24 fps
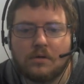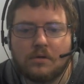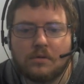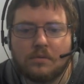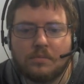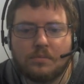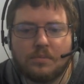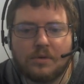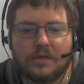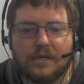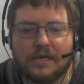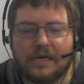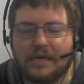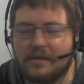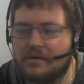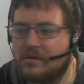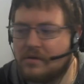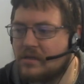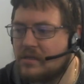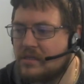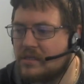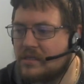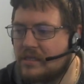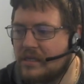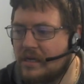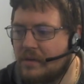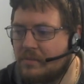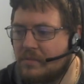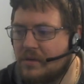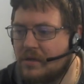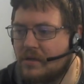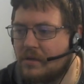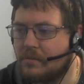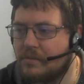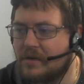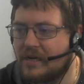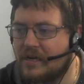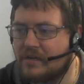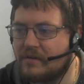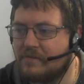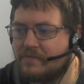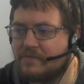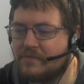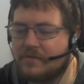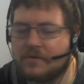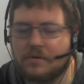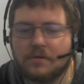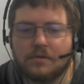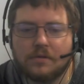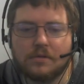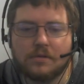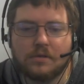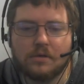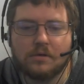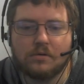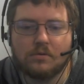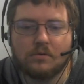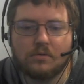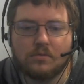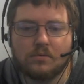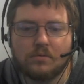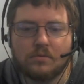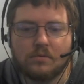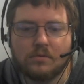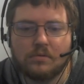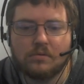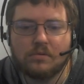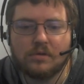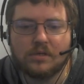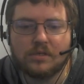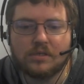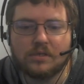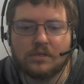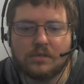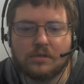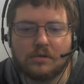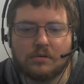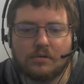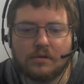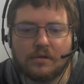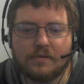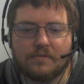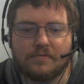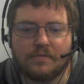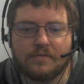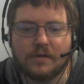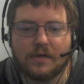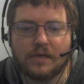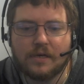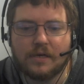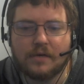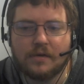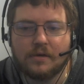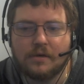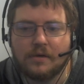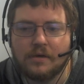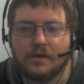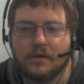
But yeah, you can see I'm healing back to full, so this is totally fine.